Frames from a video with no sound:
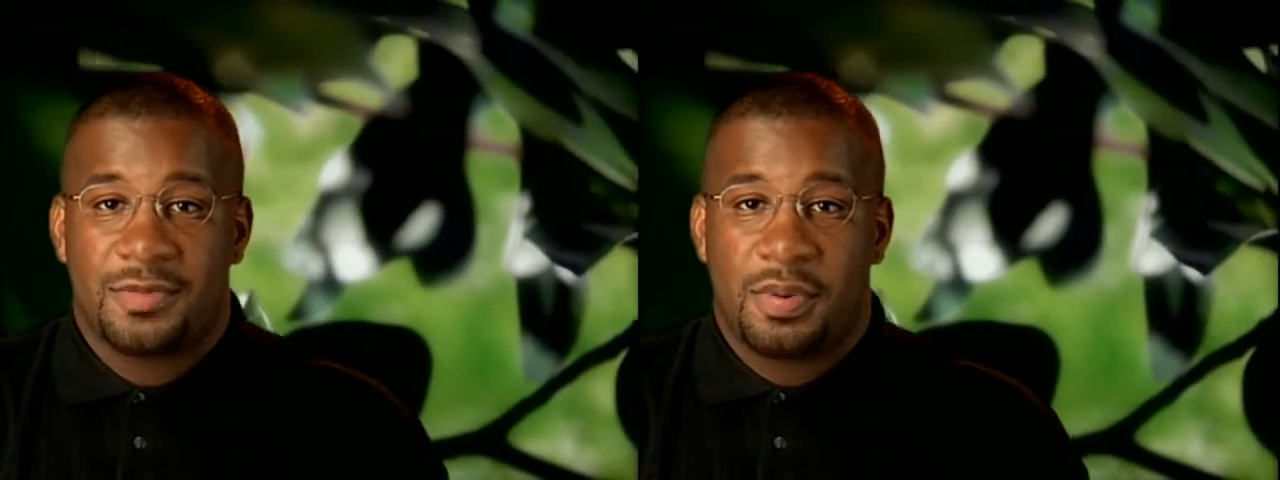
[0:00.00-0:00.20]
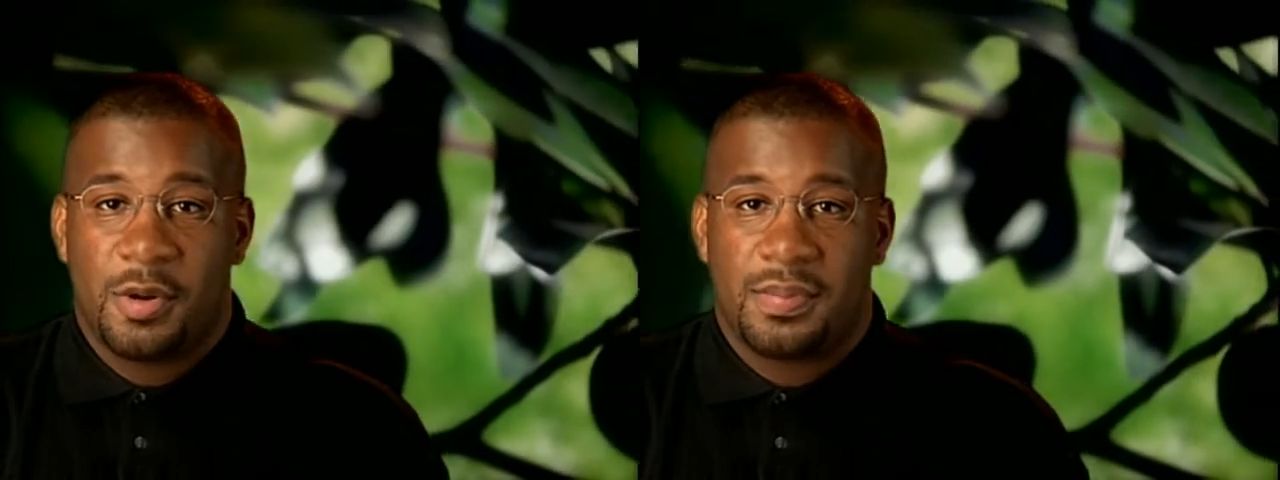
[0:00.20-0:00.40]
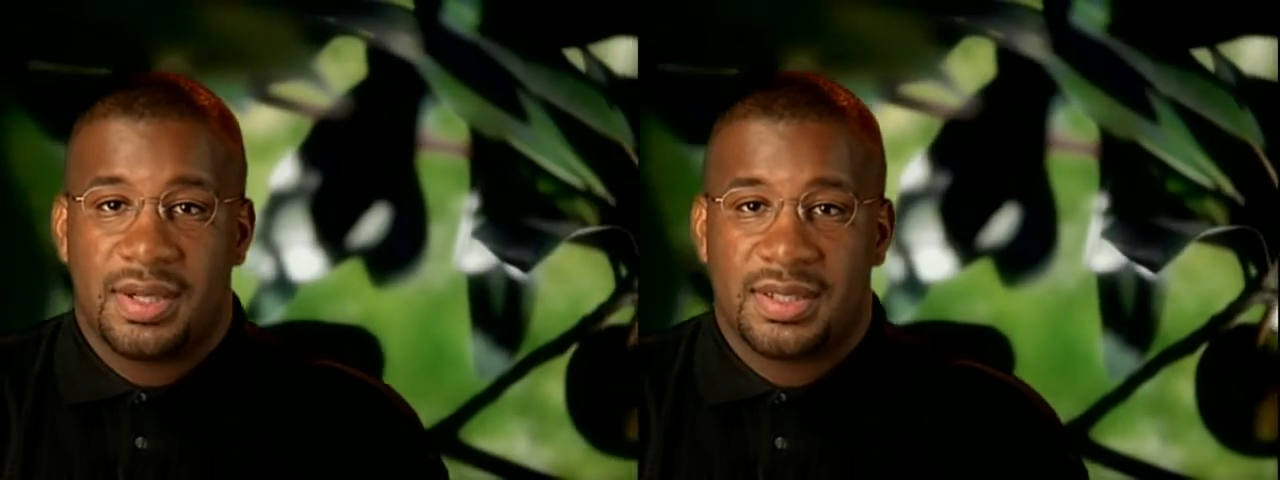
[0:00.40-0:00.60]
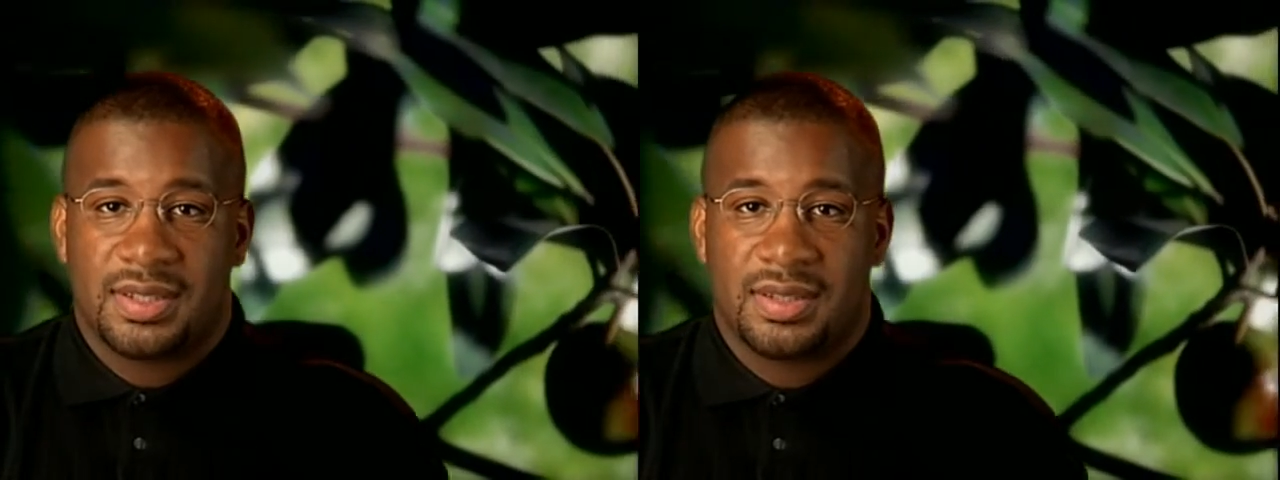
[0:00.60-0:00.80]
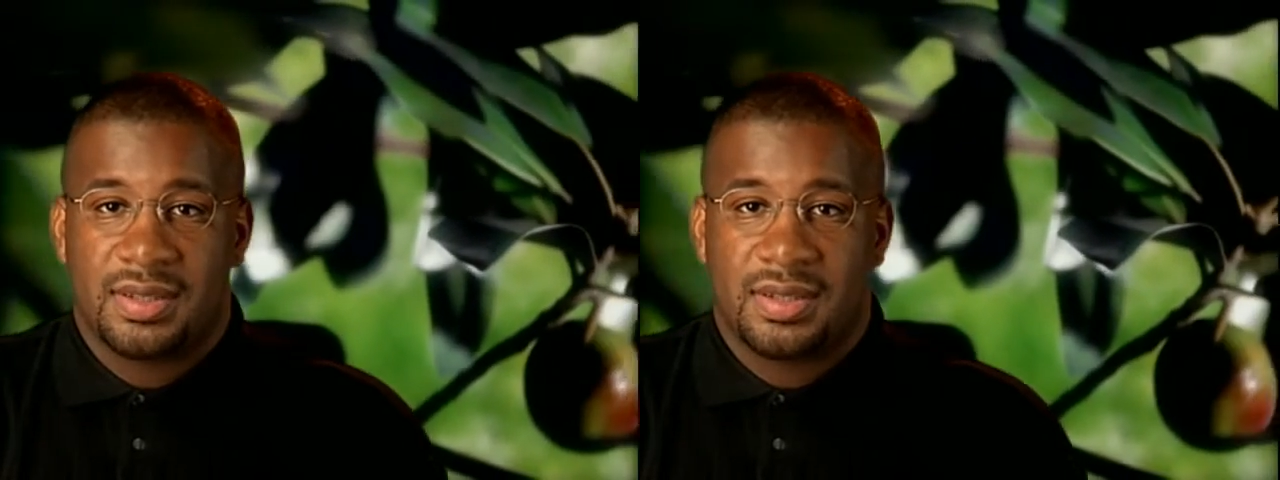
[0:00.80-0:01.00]
purpose,
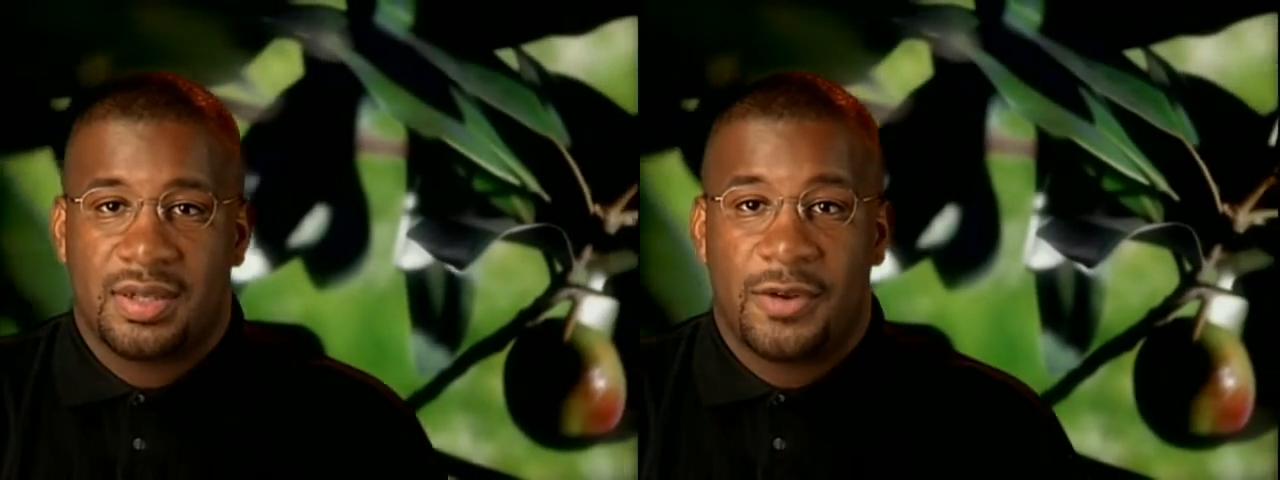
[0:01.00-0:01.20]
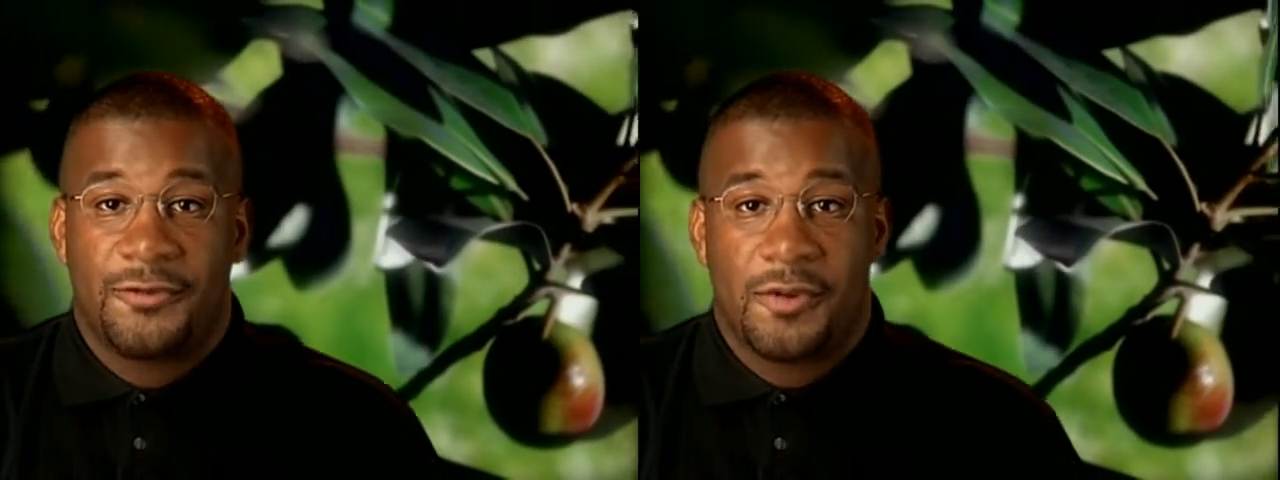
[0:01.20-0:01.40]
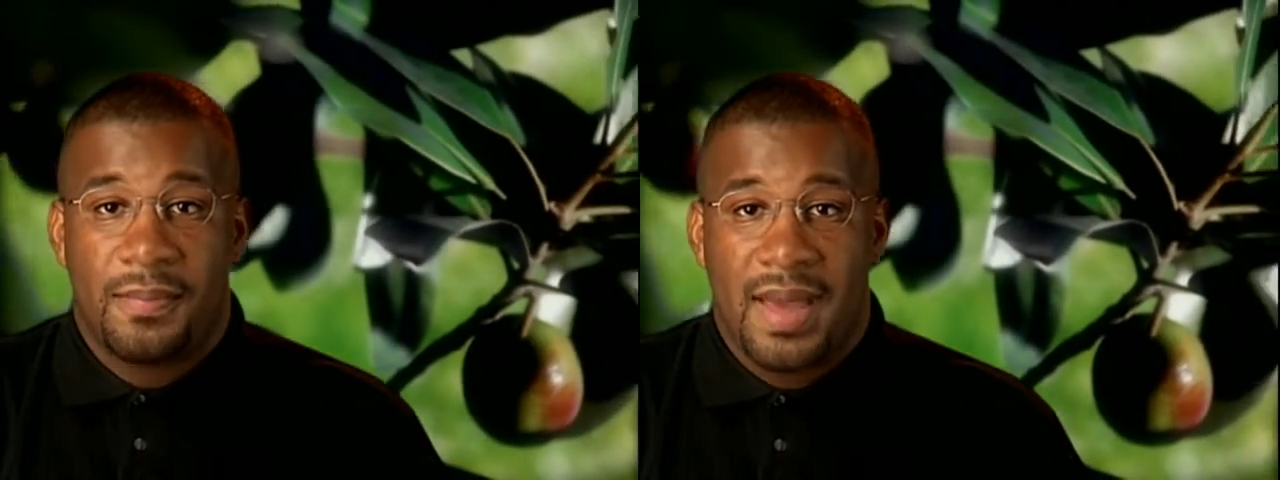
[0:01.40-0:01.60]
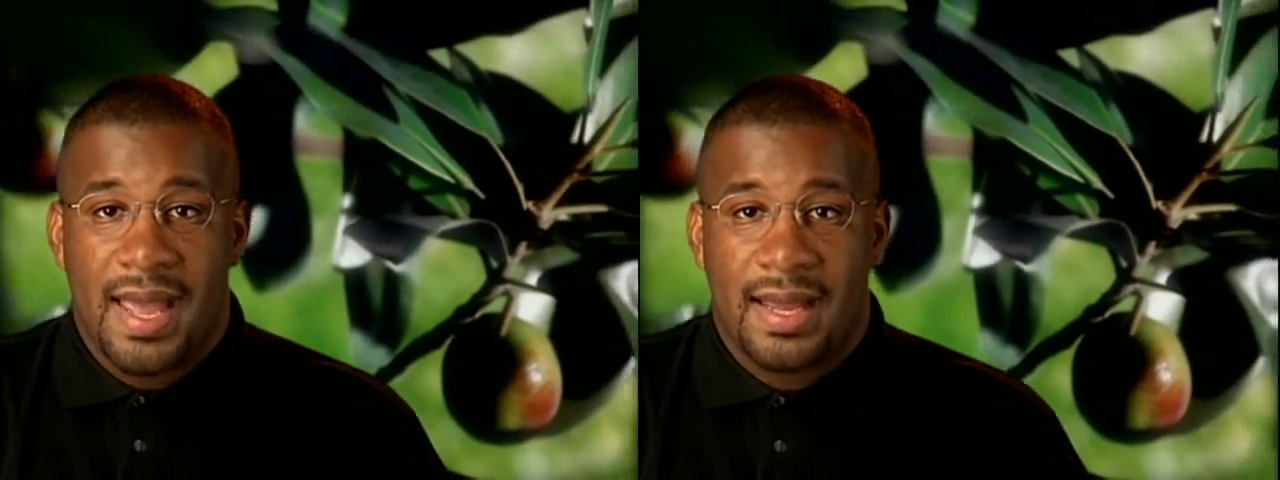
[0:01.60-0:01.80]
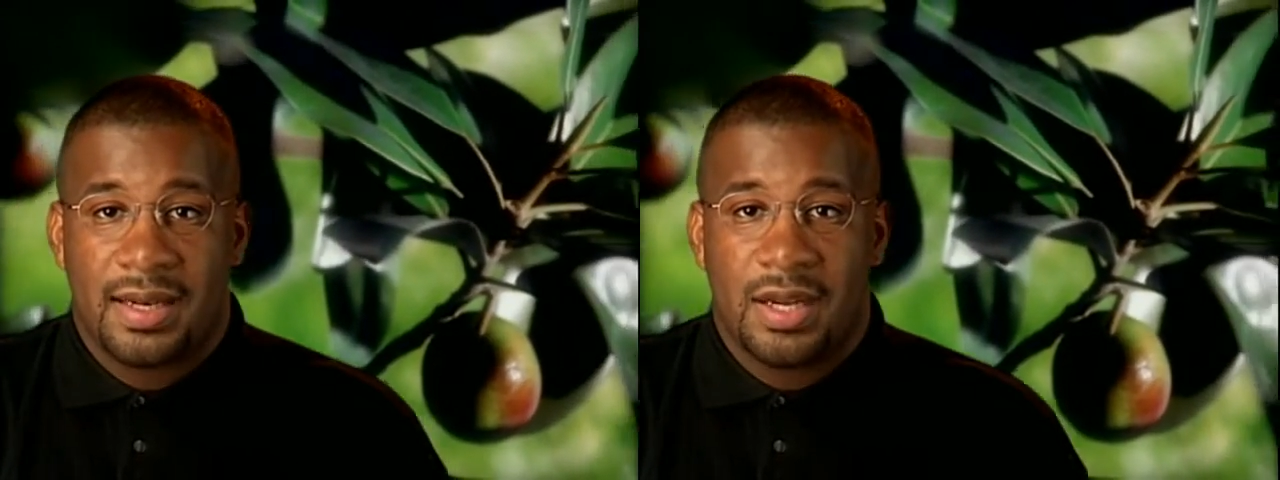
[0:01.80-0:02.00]
for
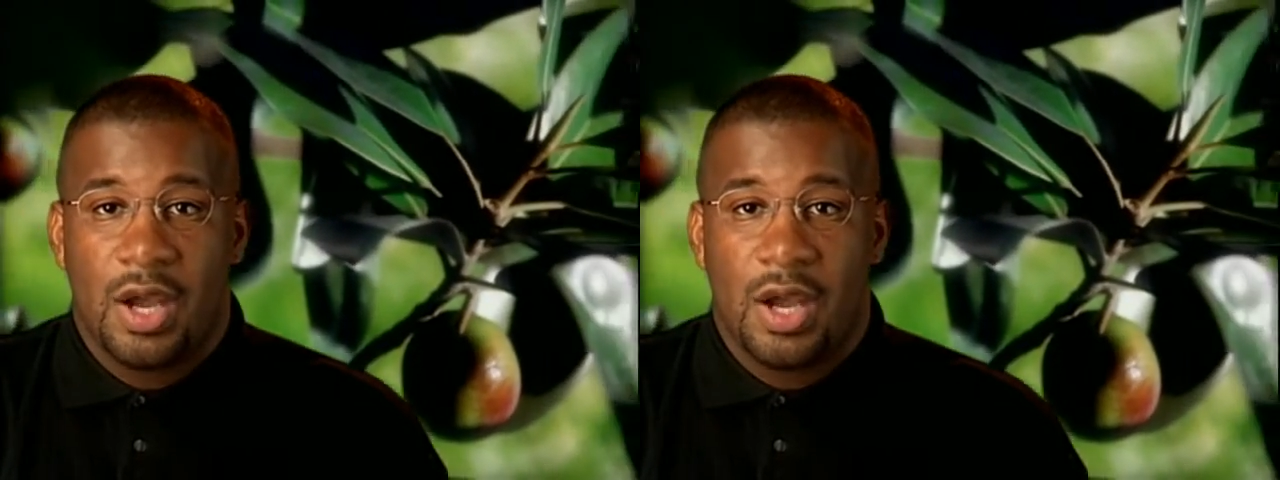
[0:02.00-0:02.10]
man